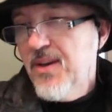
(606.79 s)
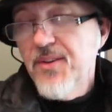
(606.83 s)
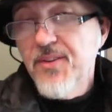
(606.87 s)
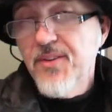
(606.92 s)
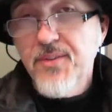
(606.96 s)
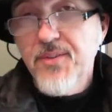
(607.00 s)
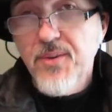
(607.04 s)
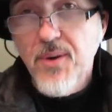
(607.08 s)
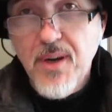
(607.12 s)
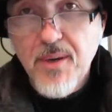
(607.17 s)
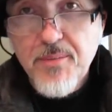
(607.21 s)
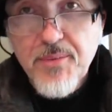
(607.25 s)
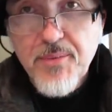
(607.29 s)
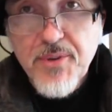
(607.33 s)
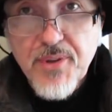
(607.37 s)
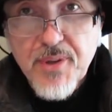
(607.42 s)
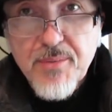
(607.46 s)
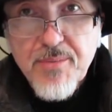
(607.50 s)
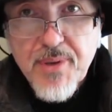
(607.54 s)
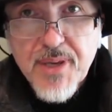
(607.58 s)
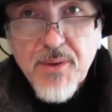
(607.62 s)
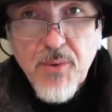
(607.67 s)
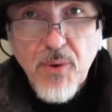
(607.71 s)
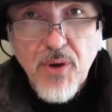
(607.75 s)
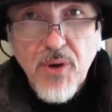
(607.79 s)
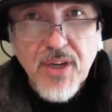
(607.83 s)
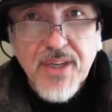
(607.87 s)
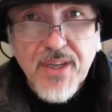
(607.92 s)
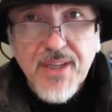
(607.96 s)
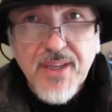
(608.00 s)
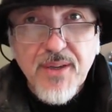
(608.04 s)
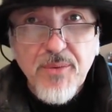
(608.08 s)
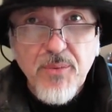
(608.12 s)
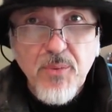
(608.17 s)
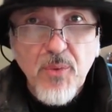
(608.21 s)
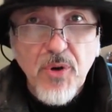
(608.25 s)
So I'm going to be
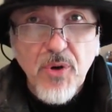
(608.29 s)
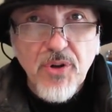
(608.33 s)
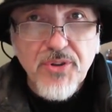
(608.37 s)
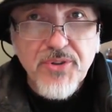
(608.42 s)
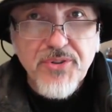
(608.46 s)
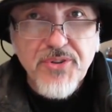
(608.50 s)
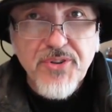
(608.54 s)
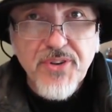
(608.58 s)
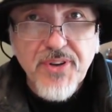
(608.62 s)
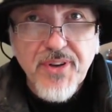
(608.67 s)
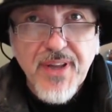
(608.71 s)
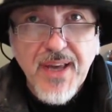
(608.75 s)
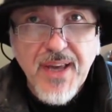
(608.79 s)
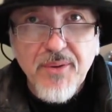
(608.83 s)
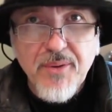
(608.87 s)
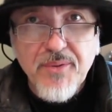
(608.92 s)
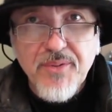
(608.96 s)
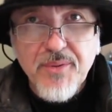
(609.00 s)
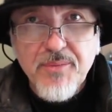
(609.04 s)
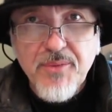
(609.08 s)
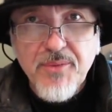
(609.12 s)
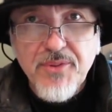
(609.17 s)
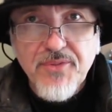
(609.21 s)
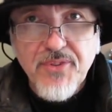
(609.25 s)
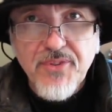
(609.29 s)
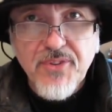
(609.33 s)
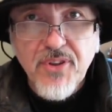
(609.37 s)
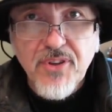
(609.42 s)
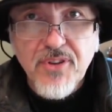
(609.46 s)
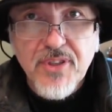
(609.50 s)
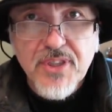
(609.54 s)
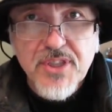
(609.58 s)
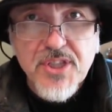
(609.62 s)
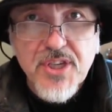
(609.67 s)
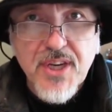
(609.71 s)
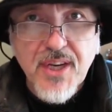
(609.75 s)
working 100 hours a month
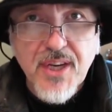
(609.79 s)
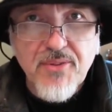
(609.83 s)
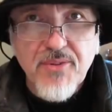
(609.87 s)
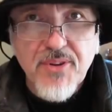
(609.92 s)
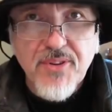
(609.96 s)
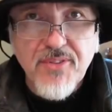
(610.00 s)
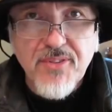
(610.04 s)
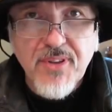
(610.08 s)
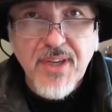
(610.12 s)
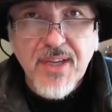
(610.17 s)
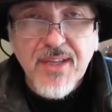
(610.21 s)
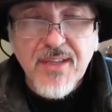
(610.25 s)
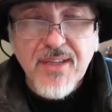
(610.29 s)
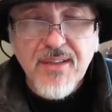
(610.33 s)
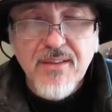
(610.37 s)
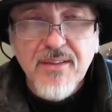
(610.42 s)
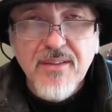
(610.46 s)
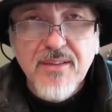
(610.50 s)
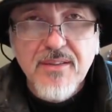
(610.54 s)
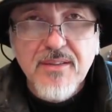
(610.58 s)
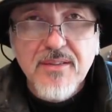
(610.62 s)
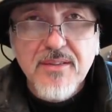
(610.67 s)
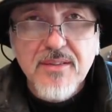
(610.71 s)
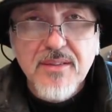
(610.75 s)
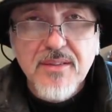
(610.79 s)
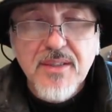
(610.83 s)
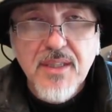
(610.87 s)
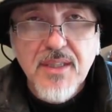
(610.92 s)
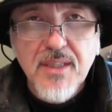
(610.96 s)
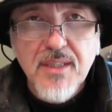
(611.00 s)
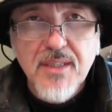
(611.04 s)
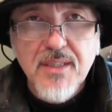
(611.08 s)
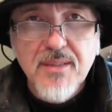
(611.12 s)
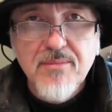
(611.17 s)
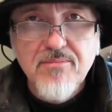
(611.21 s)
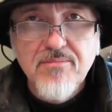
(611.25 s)
starting January 2nd.
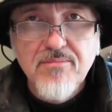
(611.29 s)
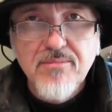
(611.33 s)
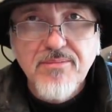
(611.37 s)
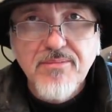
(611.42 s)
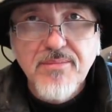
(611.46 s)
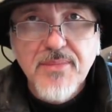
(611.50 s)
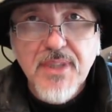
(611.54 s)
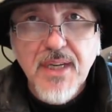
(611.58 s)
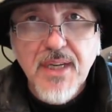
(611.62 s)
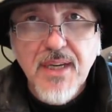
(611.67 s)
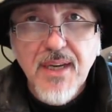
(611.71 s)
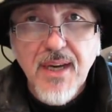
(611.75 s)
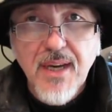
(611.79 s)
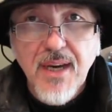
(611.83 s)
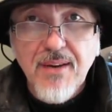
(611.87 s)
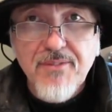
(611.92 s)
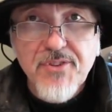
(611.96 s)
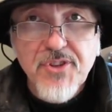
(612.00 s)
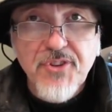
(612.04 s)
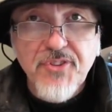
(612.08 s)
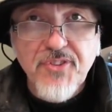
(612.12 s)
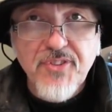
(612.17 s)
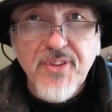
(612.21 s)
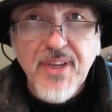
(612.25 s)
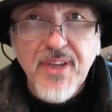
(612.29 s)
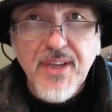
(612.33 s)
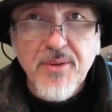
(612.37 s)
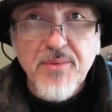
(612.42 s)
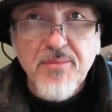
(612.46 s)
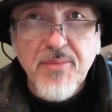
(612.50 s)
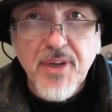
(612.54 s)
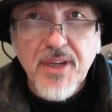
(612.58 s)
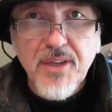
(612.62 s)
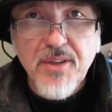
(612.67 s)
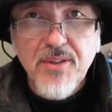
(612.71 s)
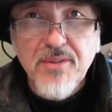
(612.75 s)
I've just set
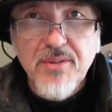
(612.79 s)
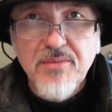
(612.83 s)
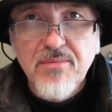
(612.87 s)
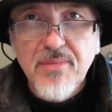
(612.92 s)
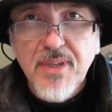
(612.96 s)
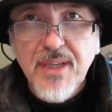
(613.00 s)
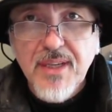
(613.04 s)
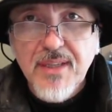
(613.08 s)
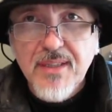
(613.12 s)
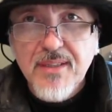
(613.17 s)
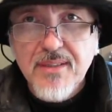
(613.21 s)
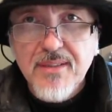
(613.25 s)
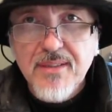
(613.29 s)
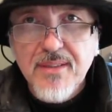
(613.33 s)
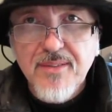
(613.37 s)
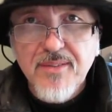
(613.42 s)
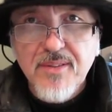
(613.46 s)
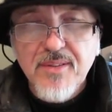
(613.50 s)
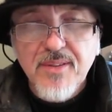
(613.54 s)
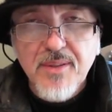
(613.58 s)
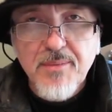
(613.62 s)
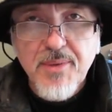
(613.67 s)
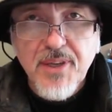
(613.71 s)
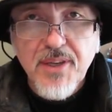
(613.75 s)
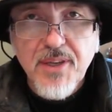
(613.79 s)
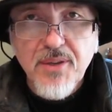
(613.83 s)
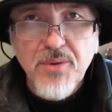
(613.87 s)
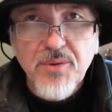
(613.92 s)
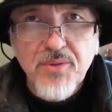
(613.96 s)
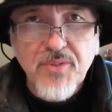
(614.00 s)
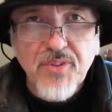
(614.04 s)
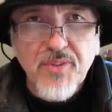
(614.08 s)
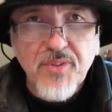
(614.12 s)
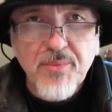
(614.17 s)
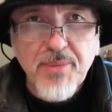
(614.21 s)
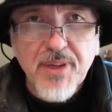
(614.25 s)
up my company. It's going to be
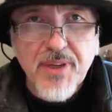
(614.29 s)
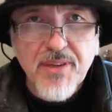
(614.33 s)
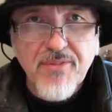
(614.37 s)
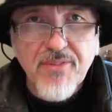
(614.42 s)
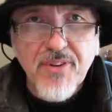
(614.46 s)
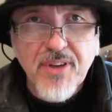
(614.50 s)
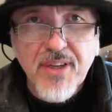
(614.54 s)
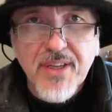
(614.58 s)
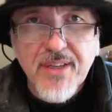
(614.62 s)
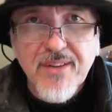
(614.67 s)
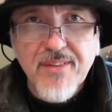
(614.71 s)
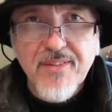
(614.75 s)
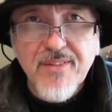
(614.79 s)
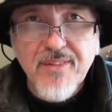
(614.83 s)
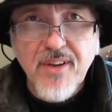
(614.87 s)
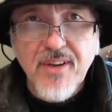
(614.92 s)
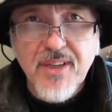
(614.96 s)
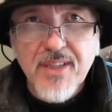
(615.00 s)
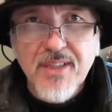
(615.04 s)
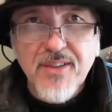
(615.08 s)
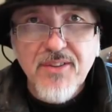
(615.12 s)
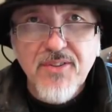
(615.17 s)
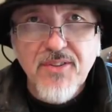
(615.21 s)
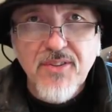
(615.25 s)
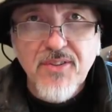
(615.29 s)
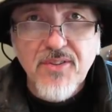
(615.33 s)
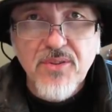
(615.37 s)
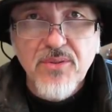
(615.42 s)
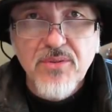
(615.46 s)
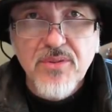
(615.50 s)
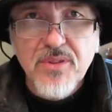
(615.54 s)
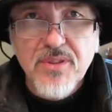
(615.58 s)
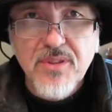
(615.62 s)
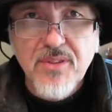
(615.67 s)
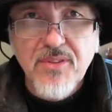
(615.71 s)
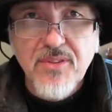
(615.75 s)
called Spiffy Design
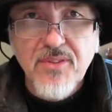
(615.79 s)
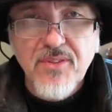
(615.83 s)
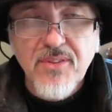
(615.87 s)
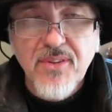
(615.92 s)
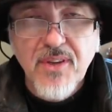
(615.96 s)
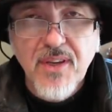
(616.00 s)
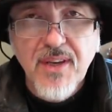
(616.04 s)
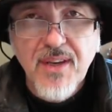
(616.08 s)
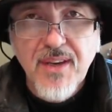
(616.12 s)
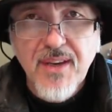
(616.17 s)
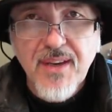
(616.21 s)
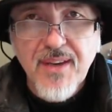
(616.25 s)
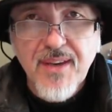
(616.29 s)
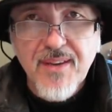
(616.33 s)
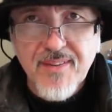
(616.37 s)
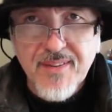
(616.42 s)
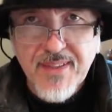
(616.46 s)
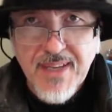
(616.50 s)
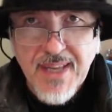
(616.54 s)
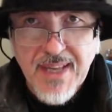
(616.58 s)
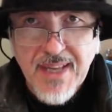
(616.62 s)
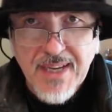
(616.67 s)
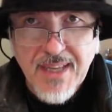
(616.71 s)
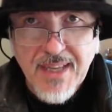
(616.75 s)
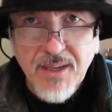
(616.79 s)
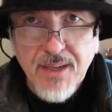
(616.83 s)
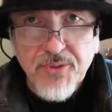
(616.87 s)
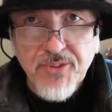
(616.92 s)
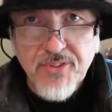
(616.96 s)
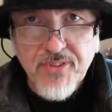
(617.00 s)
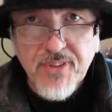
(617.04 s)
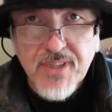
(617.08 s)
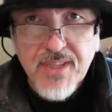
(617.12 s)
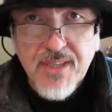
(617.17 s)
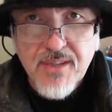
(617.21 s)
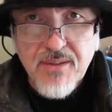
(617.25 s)
Consultants. It's an
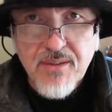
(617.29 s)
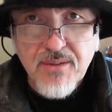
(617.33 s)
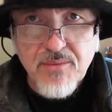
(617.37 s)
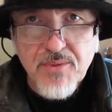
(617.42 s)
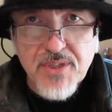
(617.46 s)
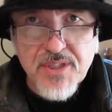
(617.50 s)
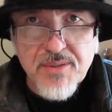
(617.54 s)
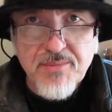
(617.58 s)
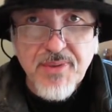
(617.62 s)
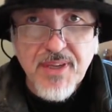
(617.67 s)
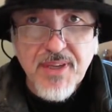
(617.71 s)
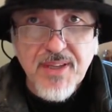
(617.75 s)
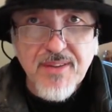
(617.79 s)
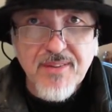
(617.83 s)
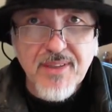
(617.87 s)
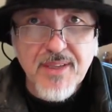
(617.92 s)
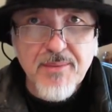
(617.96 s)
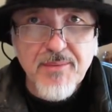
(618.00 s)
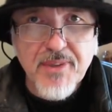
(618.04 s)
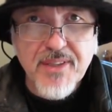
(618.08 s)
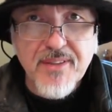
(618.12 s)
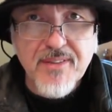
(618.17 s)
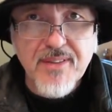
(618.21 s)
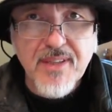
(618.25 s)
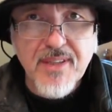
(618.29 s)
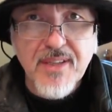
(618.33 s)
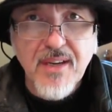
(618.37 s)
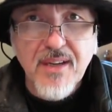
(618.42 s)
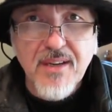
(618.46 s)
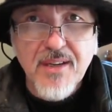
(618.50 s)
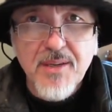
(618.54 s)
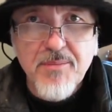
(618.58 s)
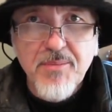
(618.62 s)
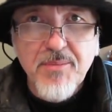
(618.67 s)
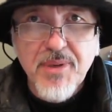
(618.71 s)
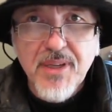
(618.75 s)
LLC, which means limited
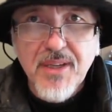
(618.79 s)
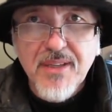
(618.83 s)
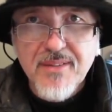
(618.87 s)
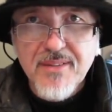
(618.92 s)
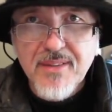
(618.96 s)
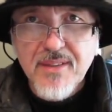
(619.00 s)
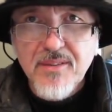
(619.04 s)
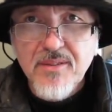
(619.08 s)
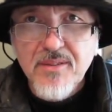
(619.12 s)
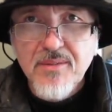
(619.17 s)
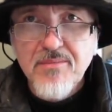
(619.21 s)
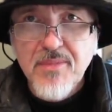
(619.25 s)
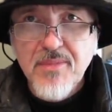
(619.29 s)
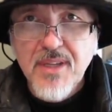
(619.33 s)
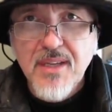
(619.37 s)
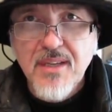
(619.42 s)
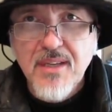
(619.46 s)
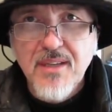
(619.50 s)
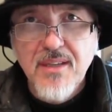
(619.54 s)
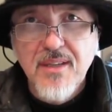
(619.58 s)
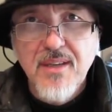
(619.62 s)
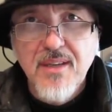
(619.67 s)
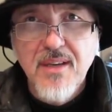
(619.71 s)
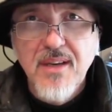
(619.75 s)
liability company.